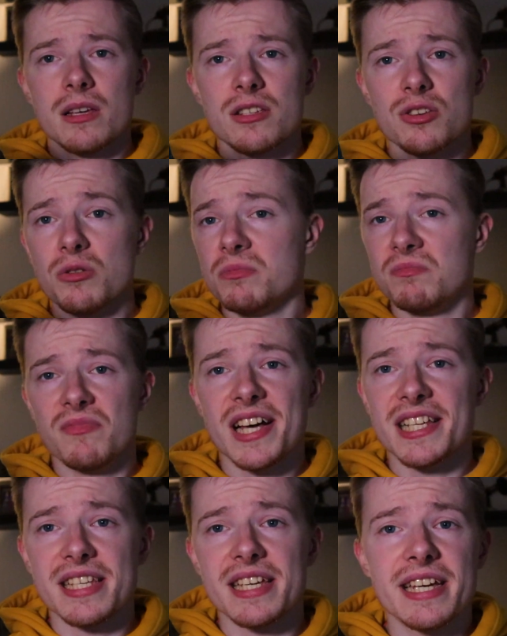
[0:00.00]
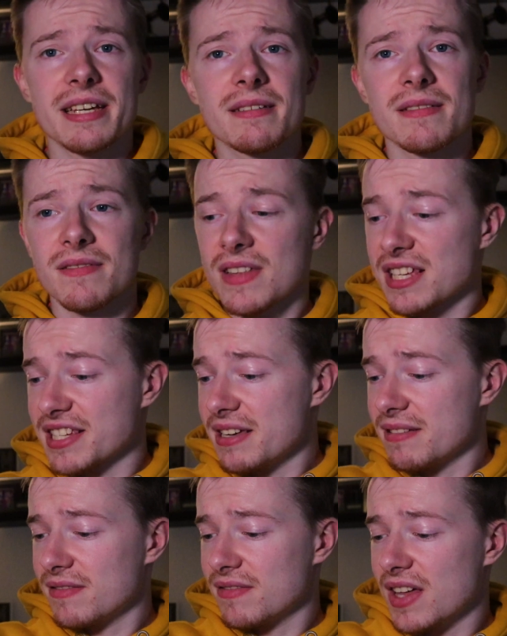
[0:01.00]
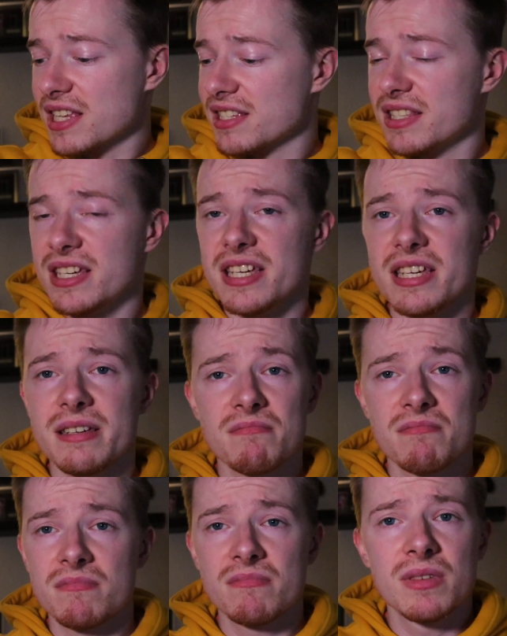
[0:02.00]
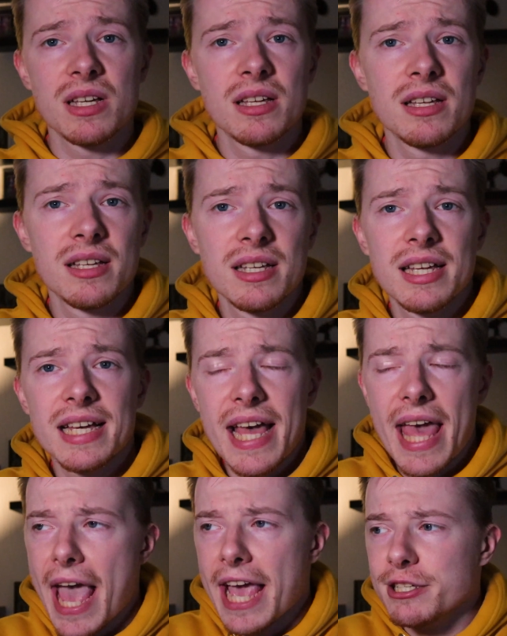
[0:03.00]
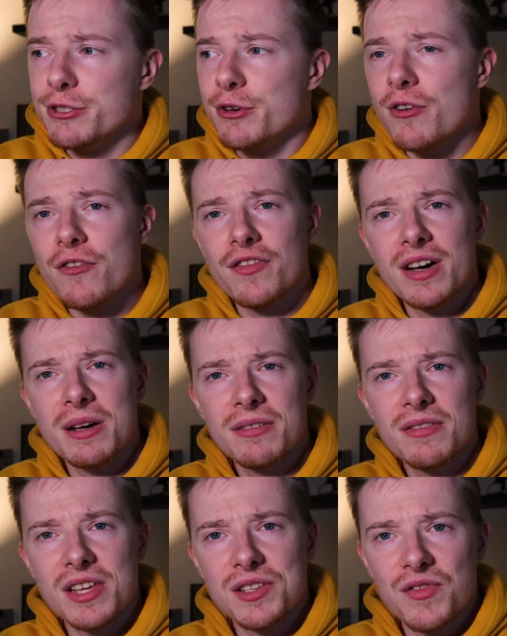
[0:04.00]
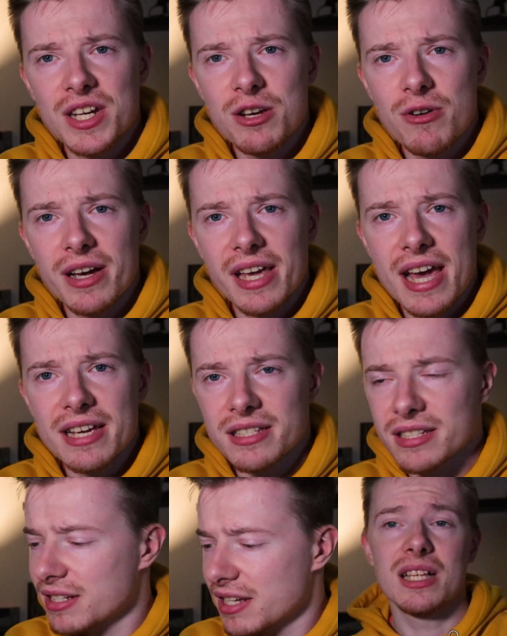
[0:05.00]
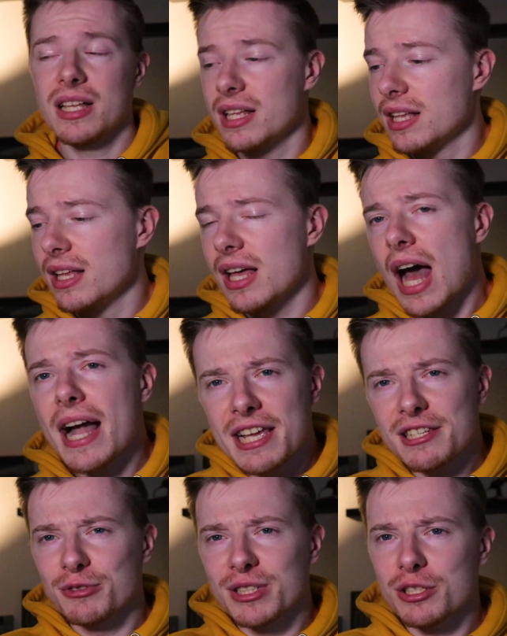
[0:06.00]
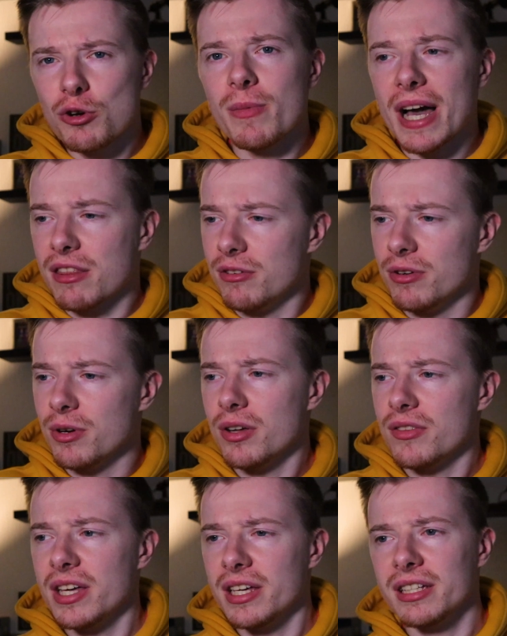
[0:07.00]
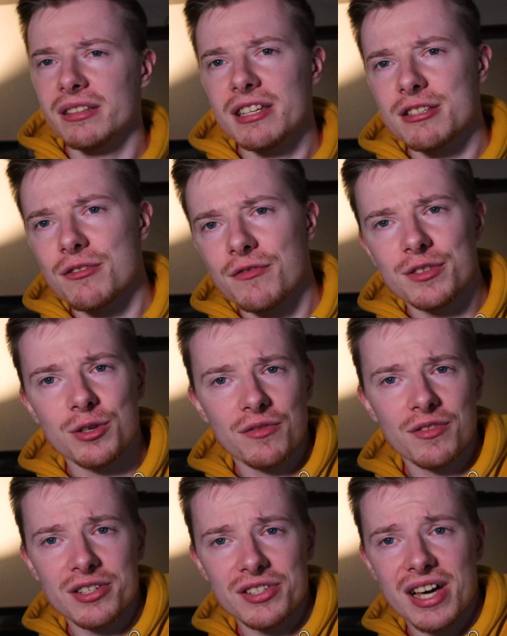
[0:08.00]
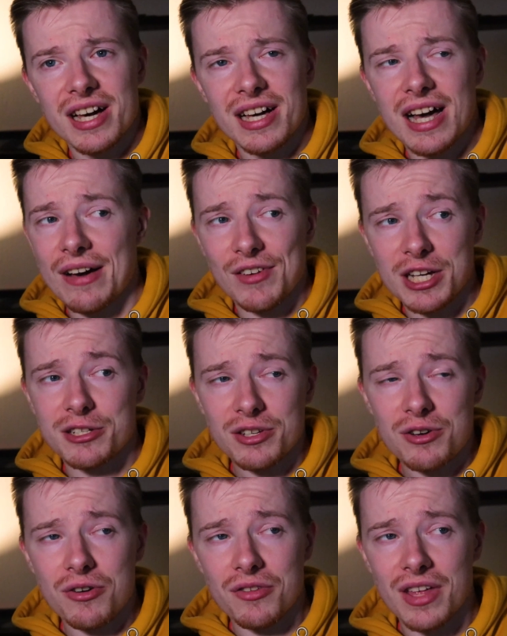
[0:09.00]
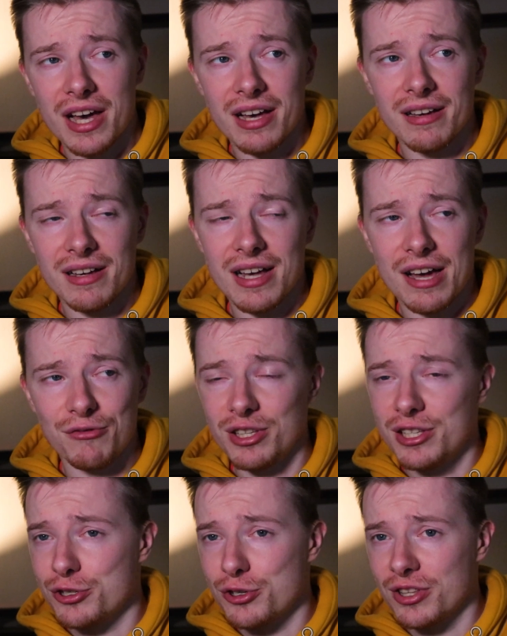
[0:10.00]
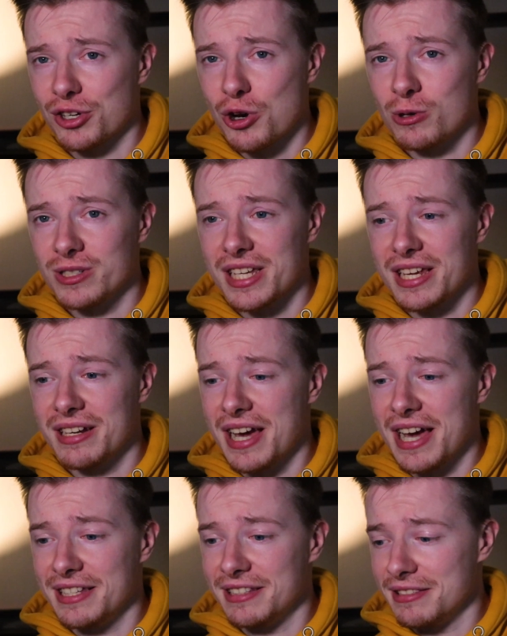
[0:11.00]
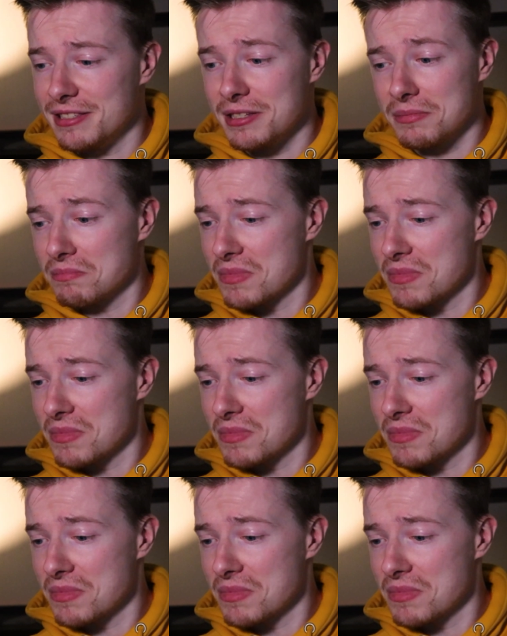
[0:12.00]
So that's it. That's the end of this video, I guess. I'll need to go back through the list of photographers that I've actually got that I really enjoy their content, and